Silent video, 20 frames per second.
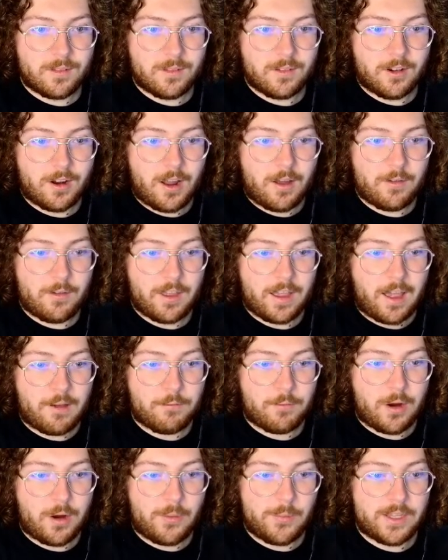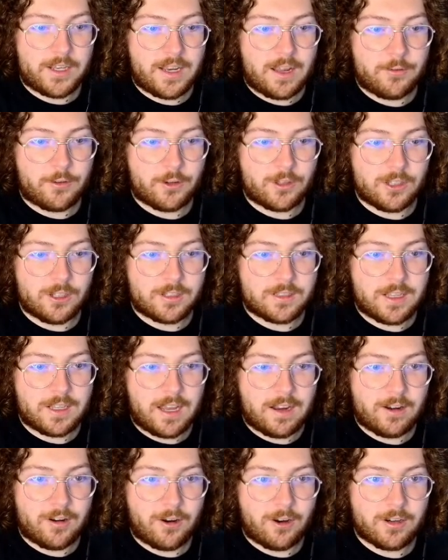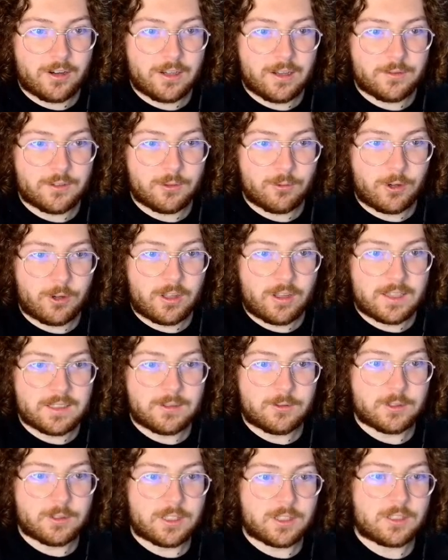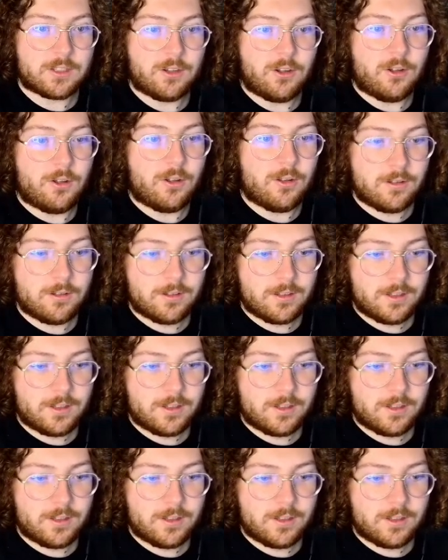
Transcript: I've probably never looked at it hard enough to realize it was a skull.